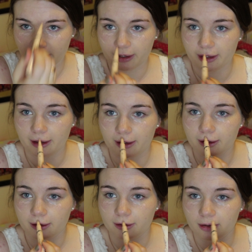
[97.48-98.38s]
bit
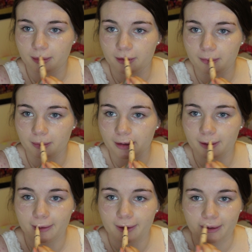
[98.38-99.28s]
here and Cupid's
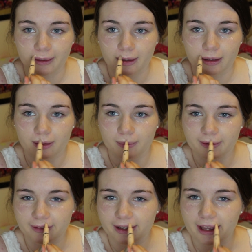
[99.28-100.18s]
bow.
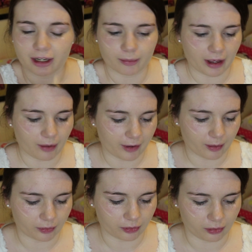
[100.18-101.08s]
Basically anywhere where
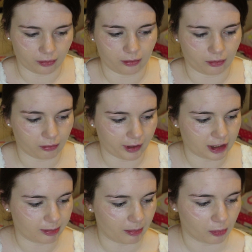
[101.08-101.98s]
I want to
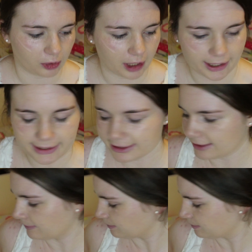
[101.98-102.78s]
create a bit more light.